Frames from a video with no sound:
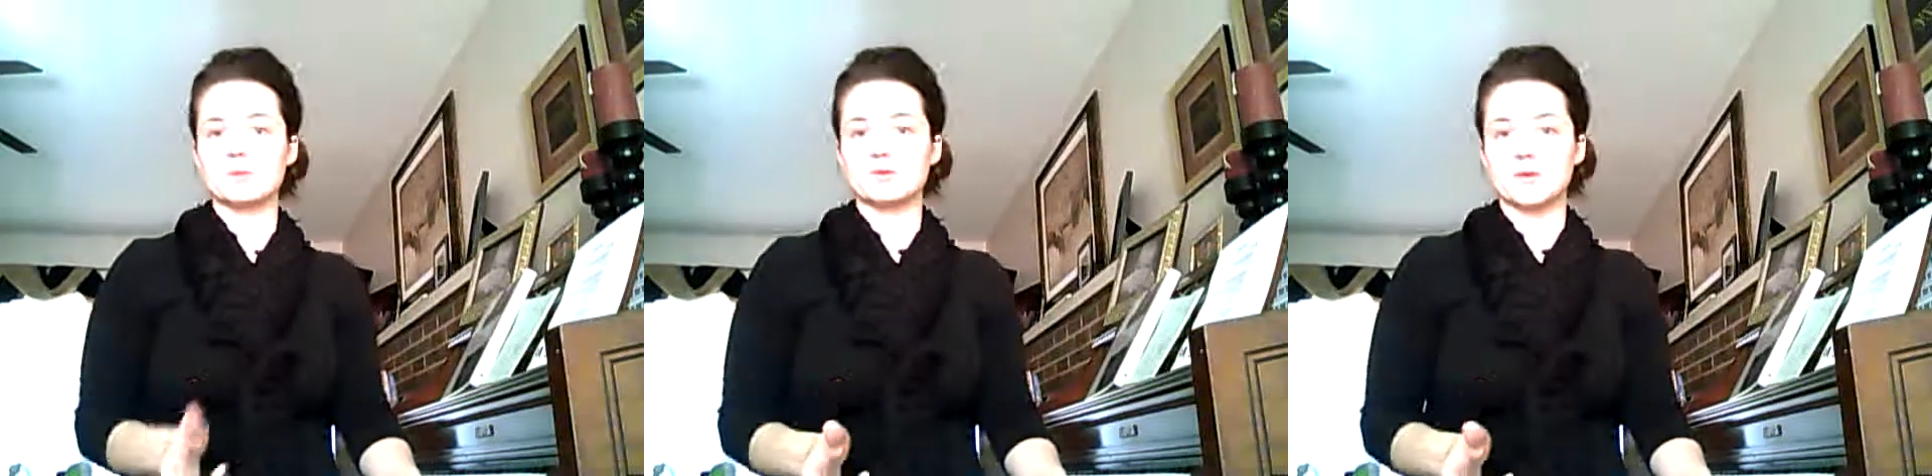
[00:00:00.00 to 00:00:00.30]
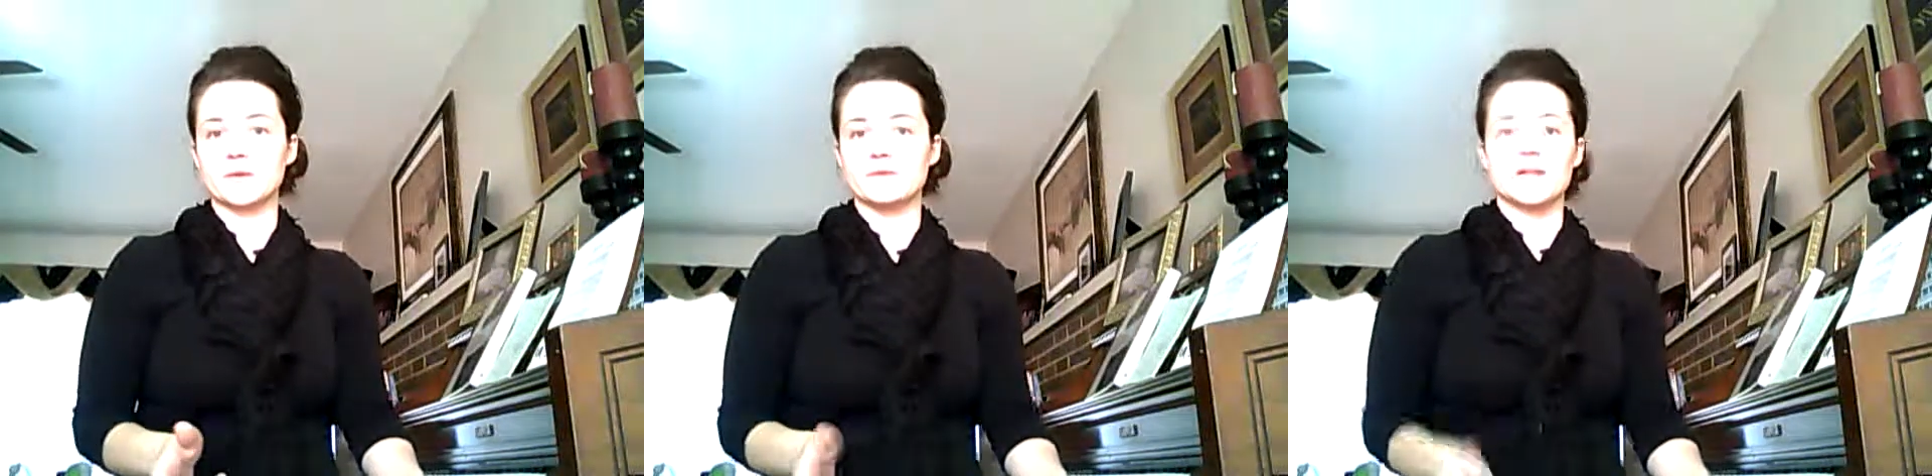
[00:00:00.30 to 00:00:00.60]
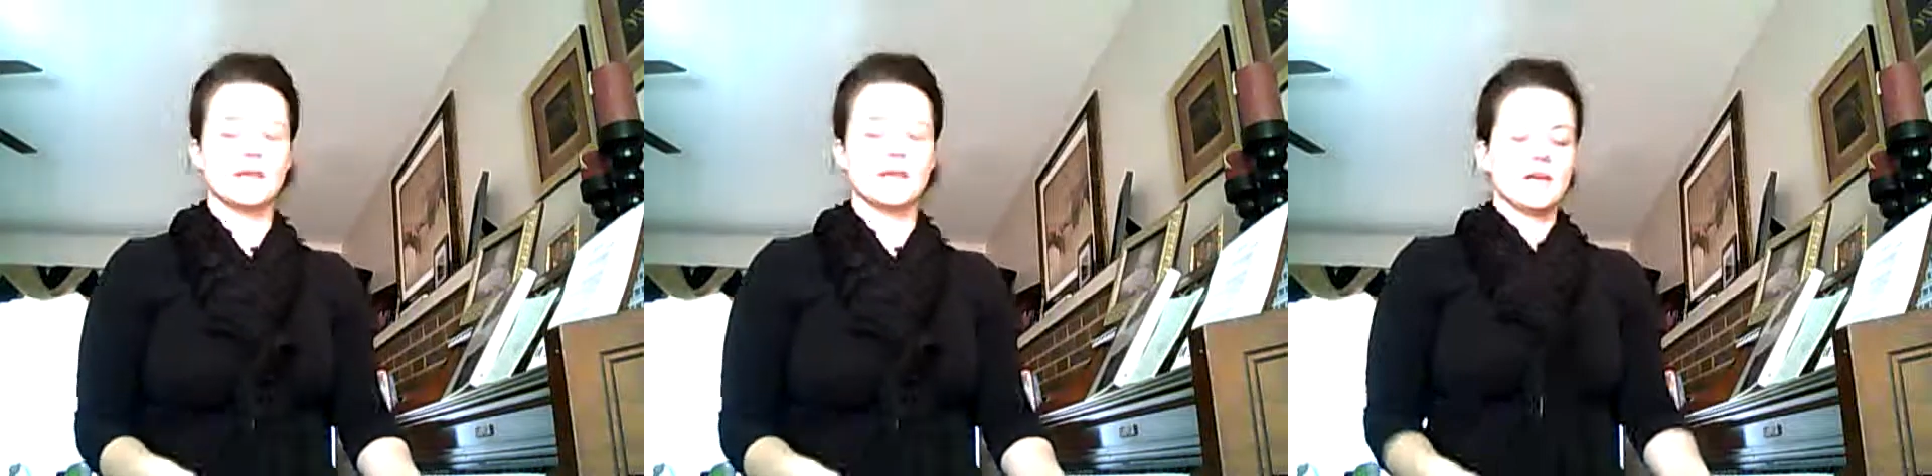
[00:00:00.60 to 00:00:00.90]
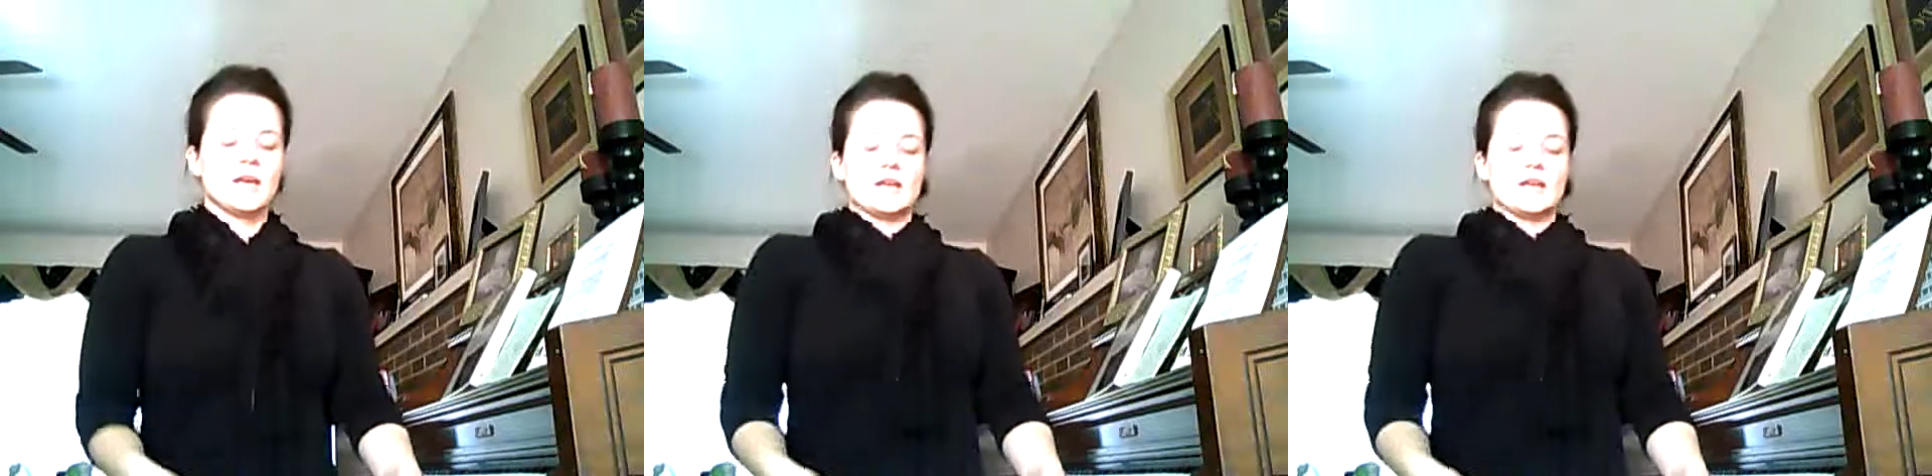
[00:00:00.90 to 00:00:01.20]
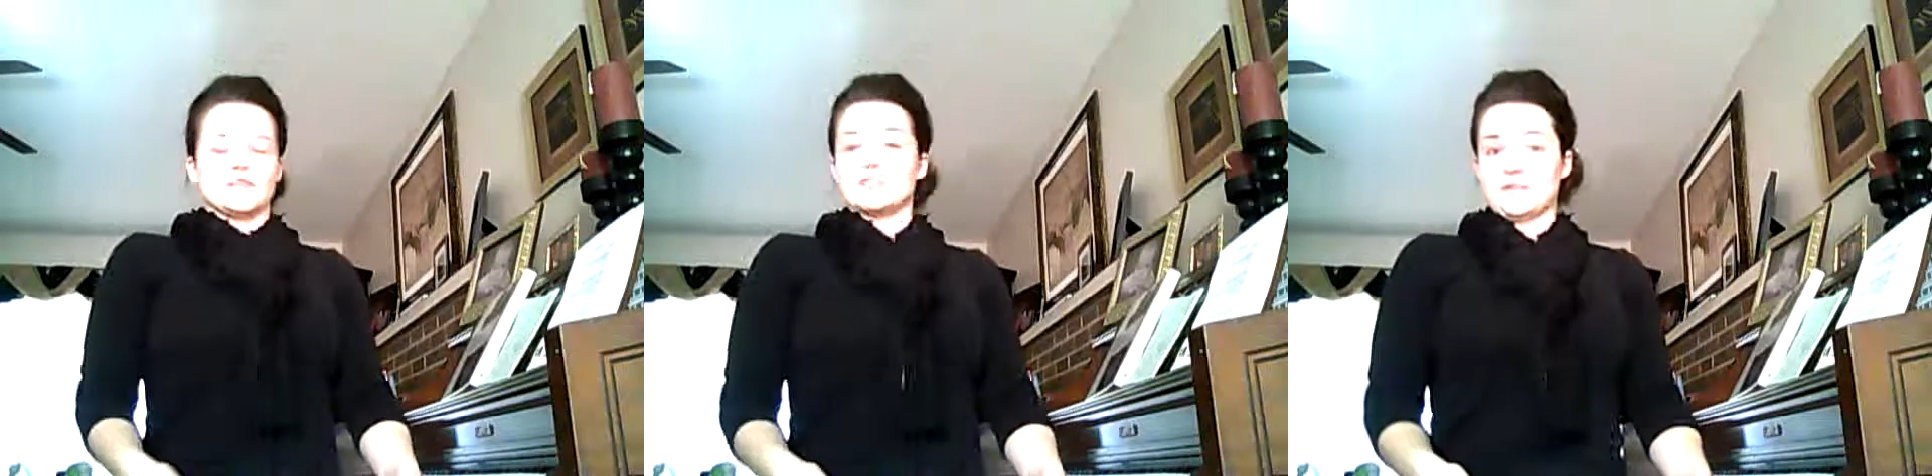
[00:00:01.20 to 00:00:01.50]
Book 3,
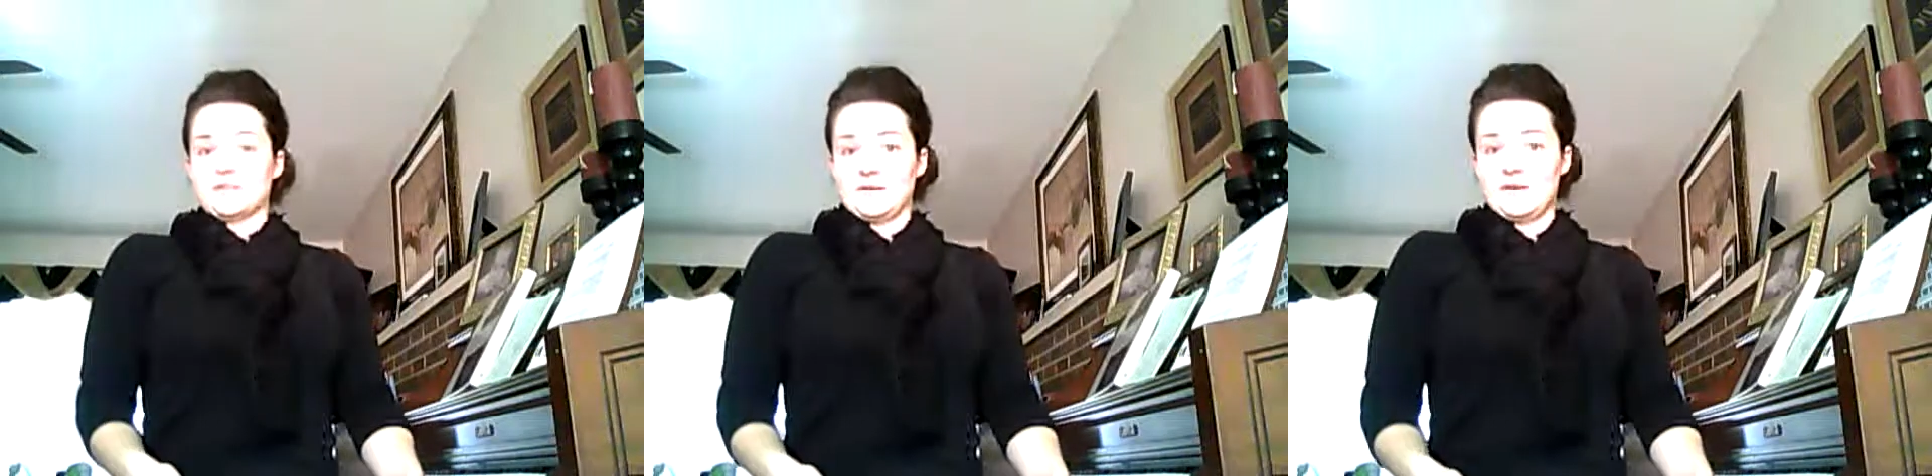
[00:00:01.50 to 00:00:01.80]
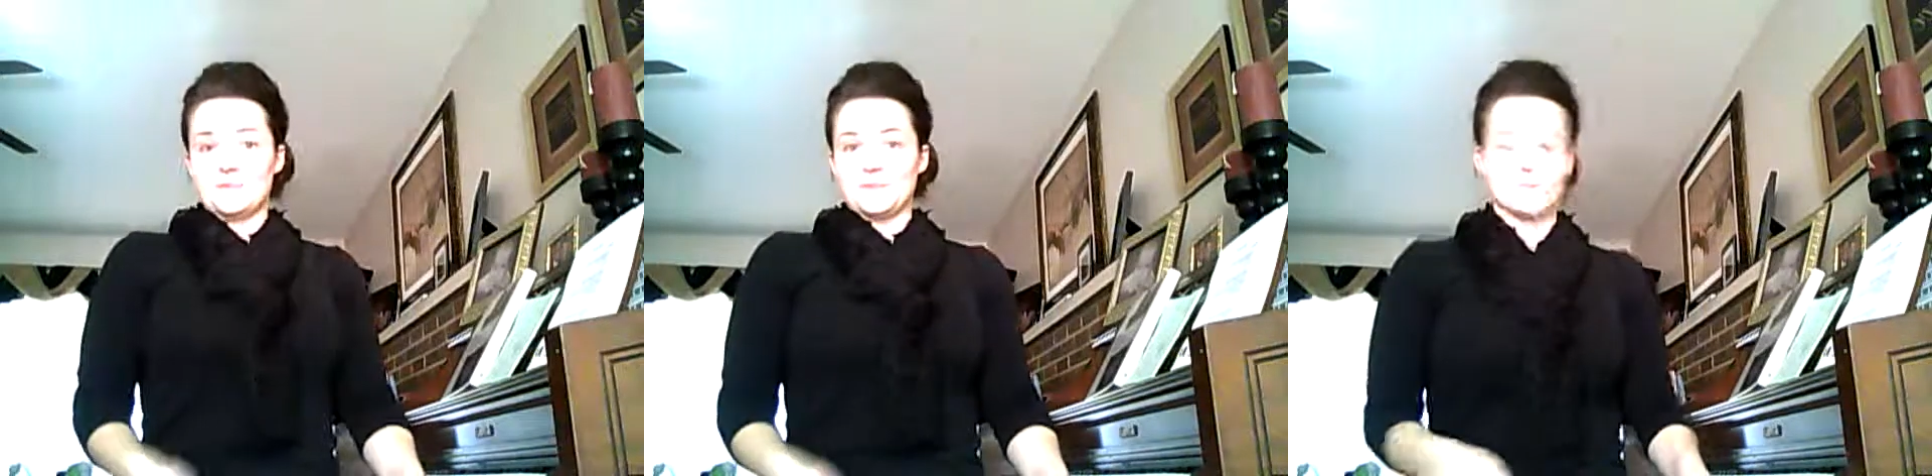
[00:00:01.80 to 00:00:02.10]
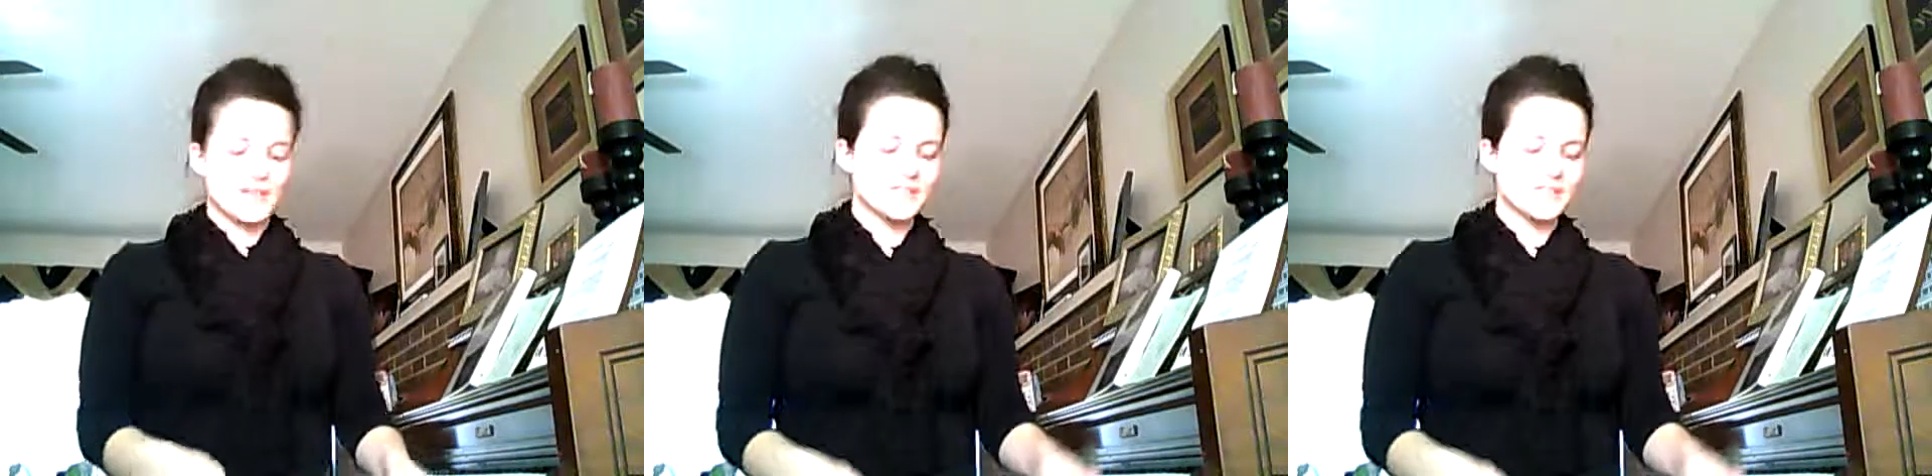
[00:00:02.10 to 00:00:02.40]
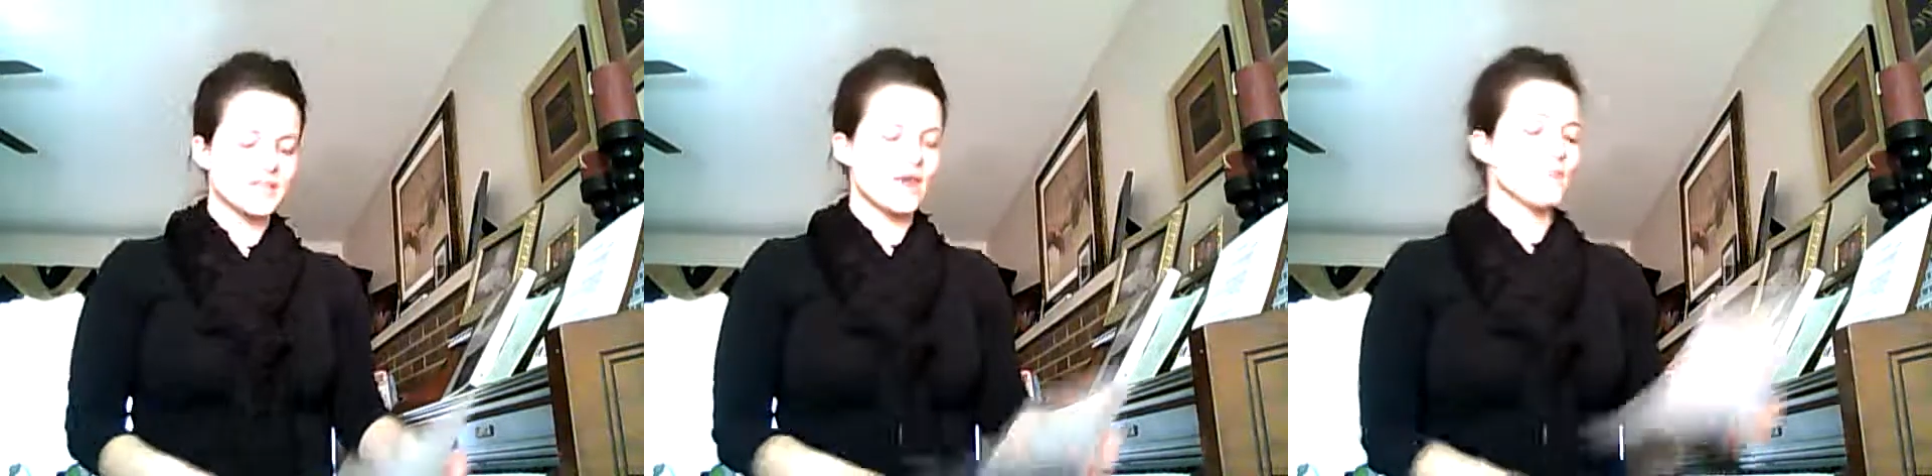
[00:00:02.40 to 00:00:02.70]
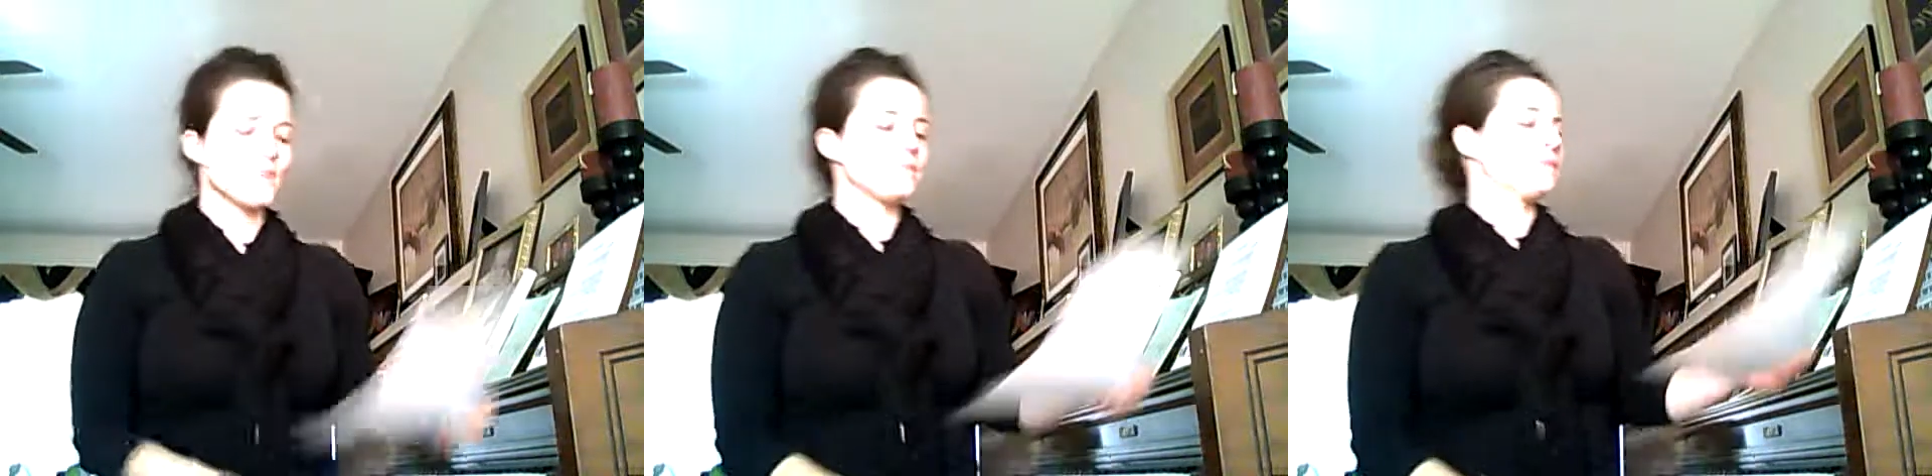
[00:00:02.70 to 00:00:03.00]
just so you know. So,